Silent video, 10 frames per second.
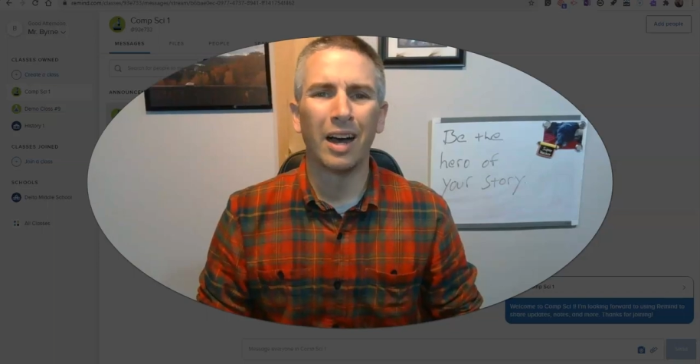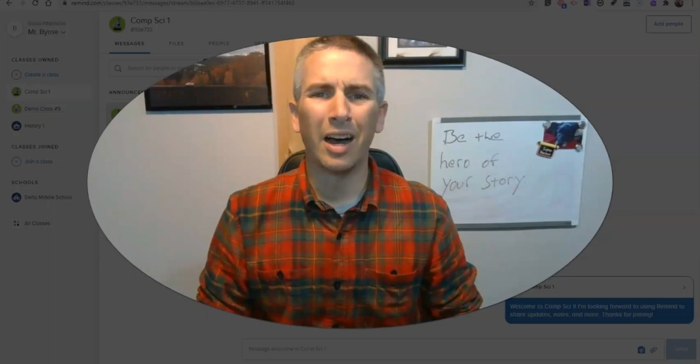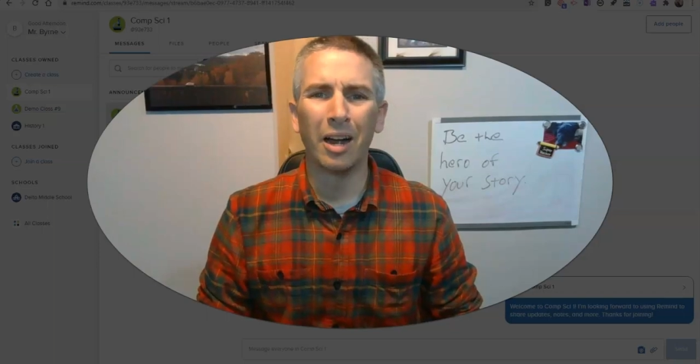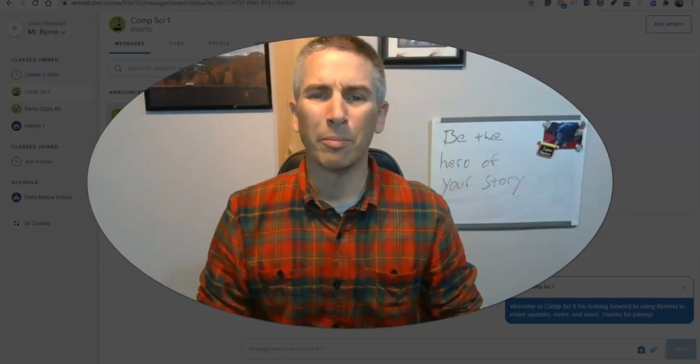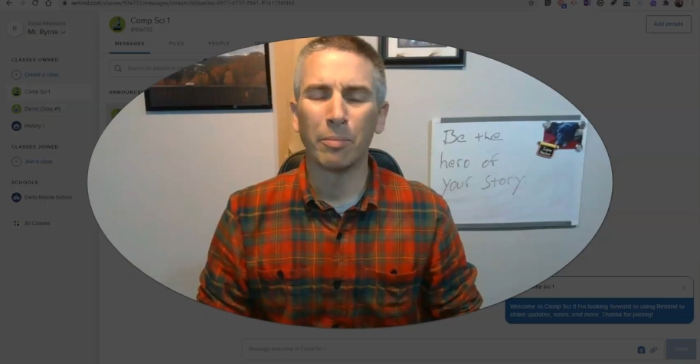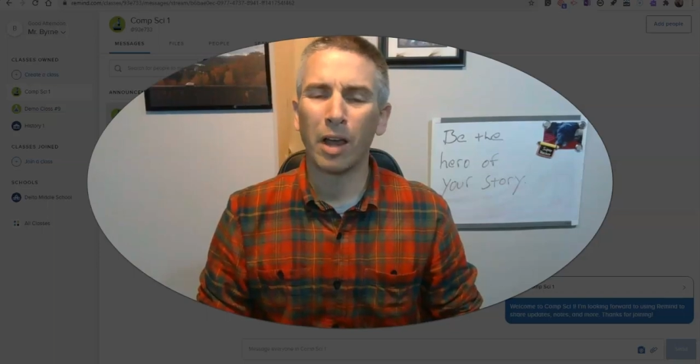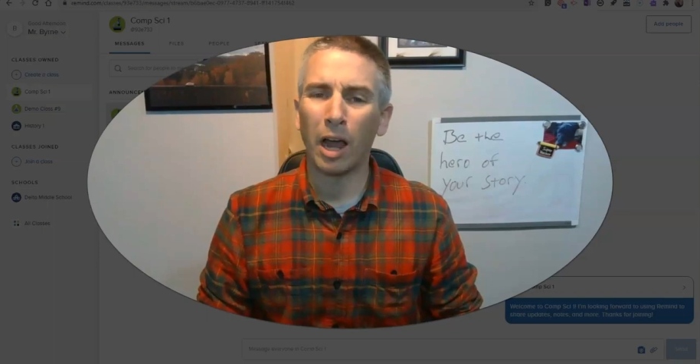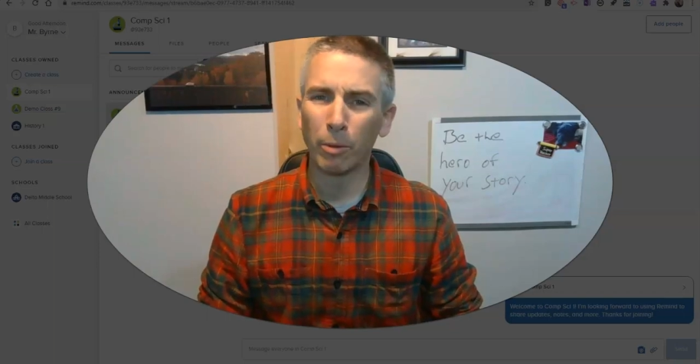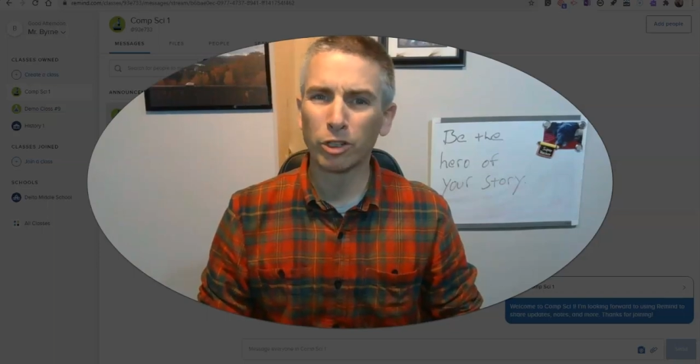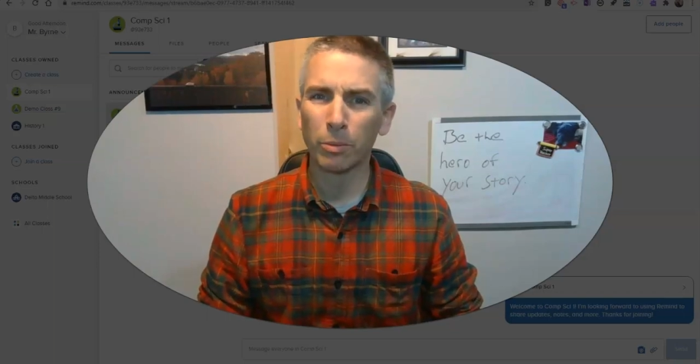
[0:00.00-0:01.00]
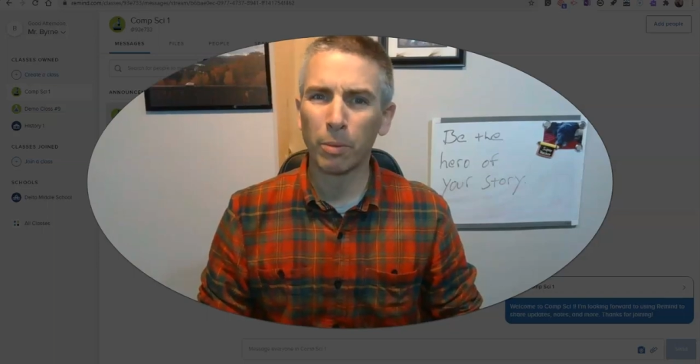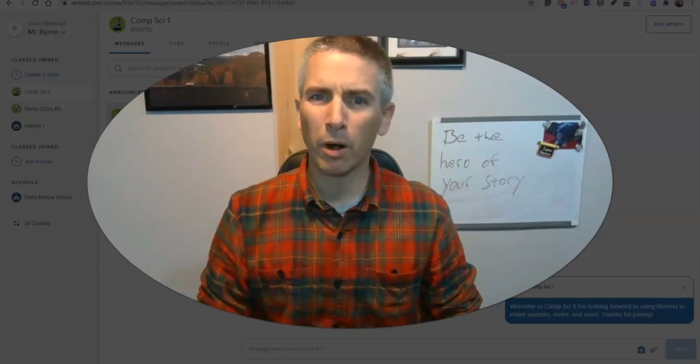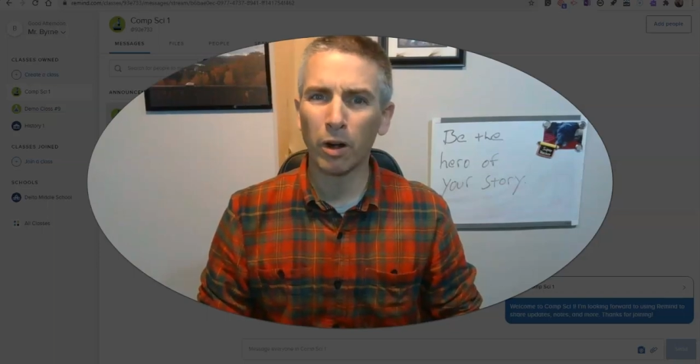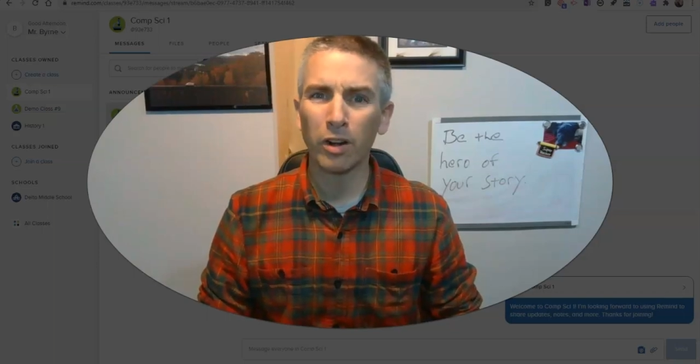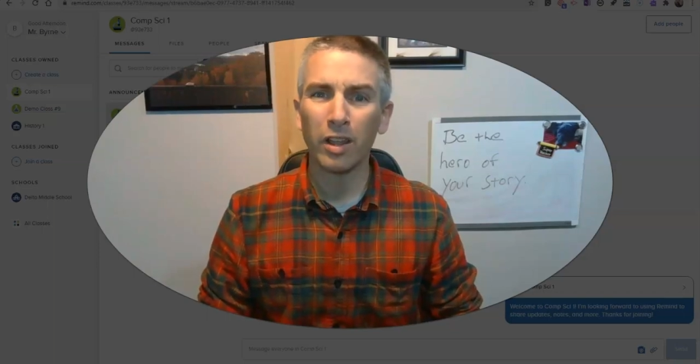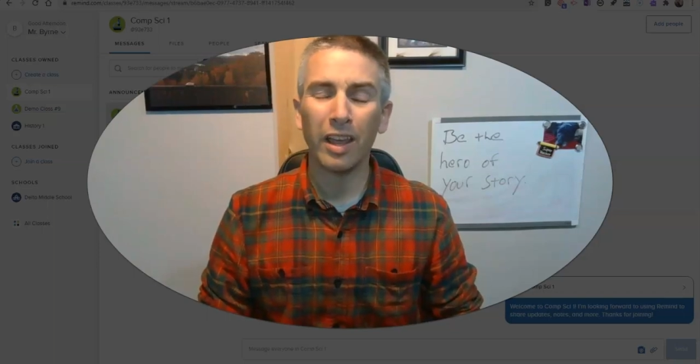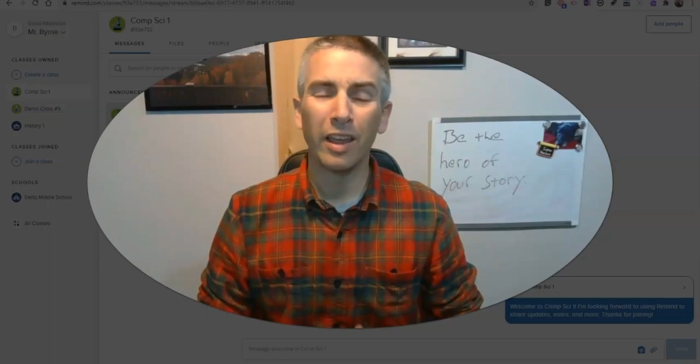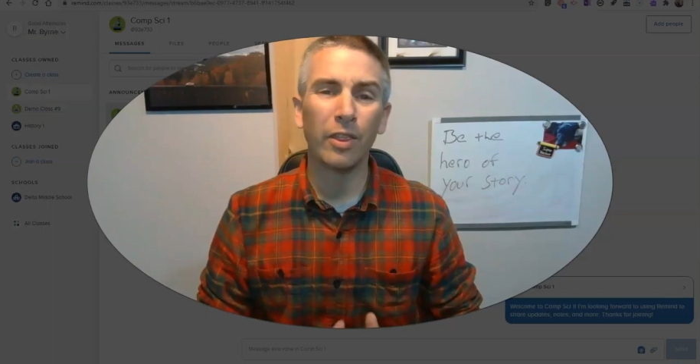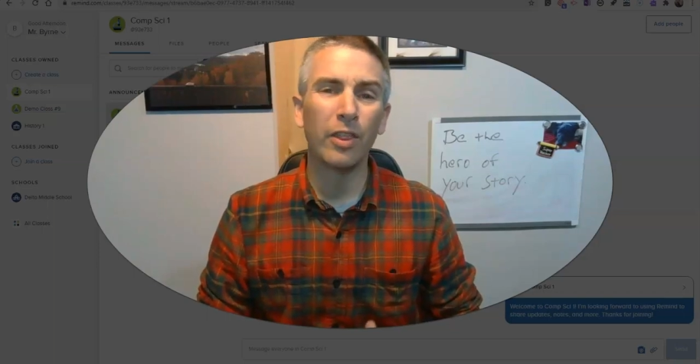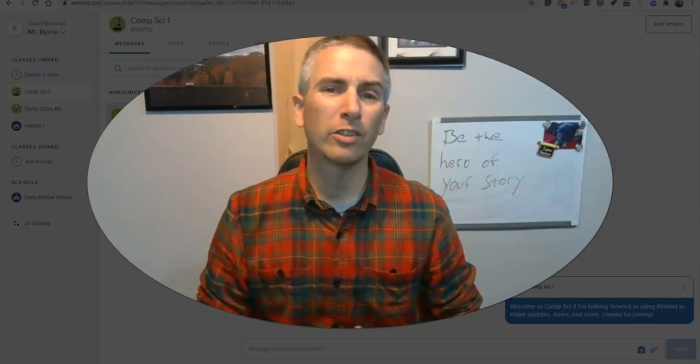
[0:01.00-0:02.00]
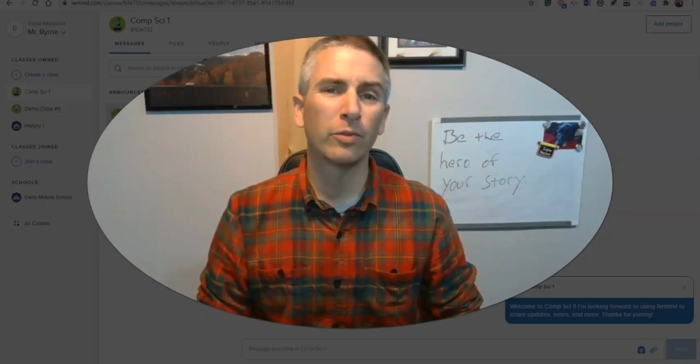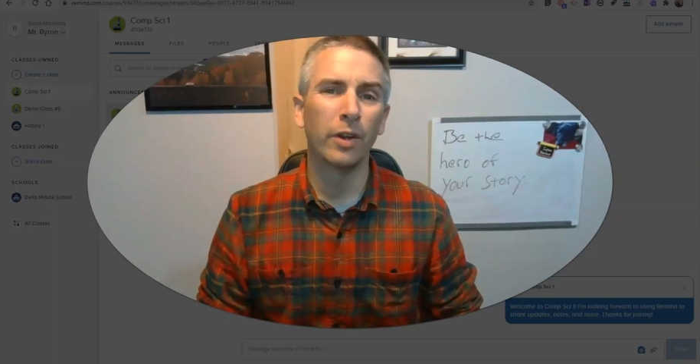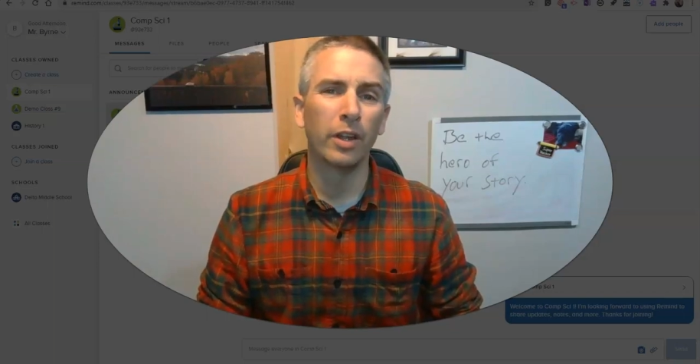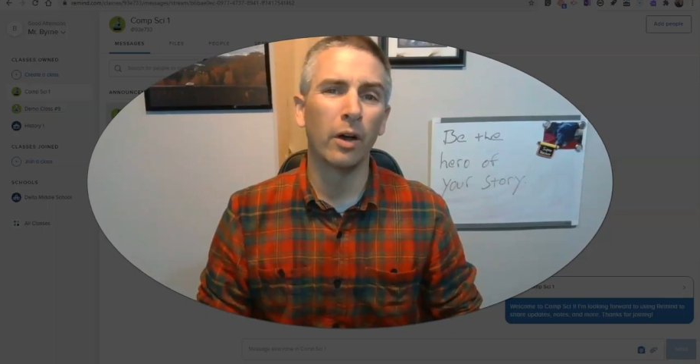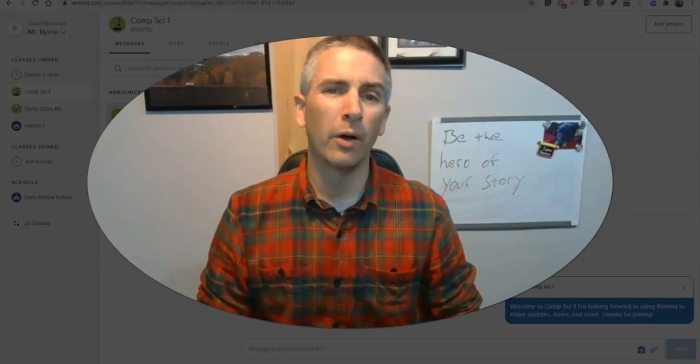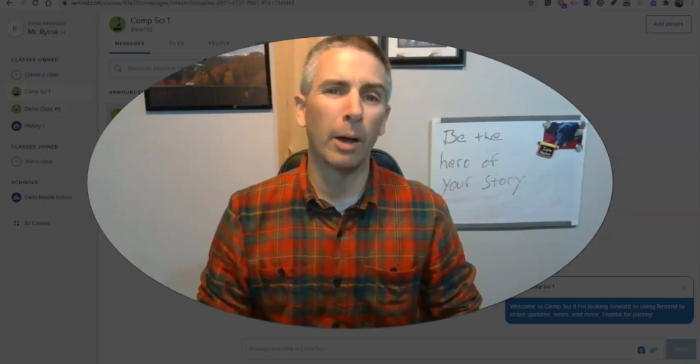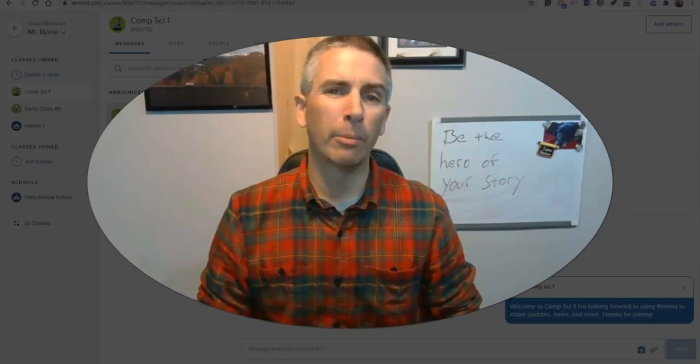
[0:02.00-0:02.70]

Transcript: Hi, I'm Richard Byrne. In this video,